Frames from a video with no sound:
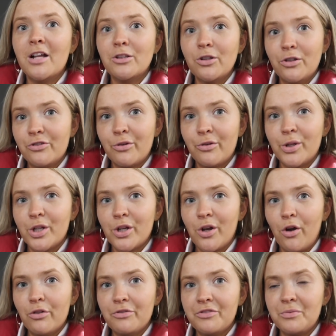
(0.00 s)
Lou's going on
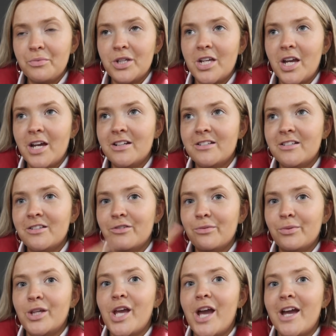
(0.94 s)
a golfing weekend
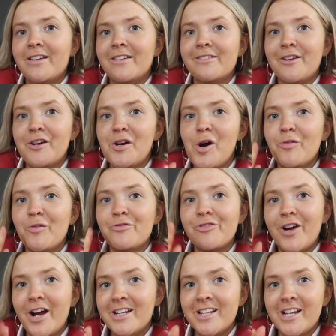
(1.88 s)
this weekend. So on
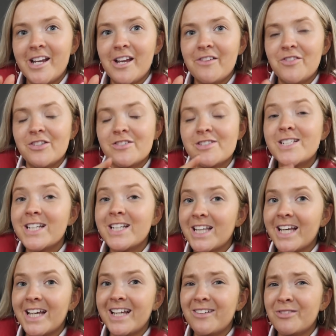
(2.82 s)
Friday, if they're
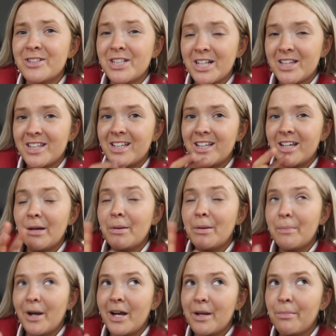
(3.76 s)
still in, which I think
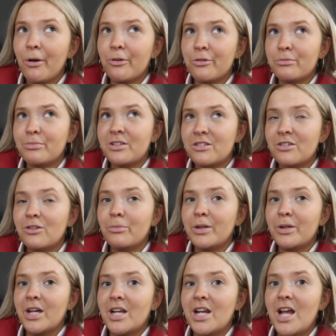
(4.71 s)
they might possibly still
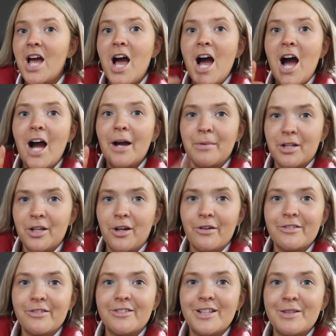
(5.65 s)
be in, I'm going to
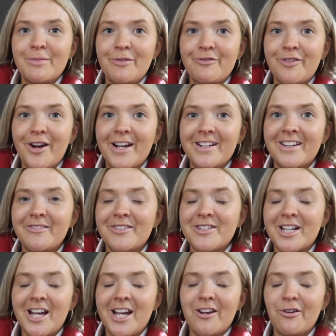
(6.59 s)
go and see them on Friday,
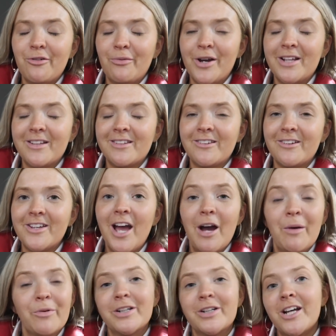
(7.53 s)
which I cannot wait. So
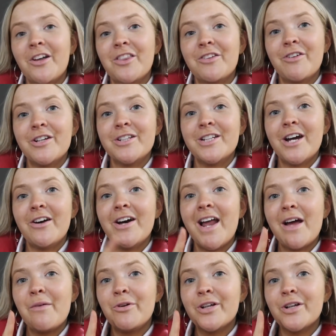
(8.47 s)
yeah, we're going to get on the road now
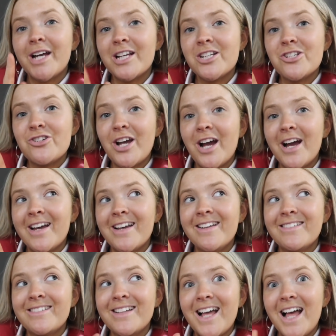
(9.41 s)
and I will catch you
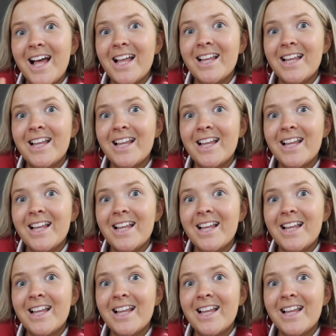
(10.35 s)
guys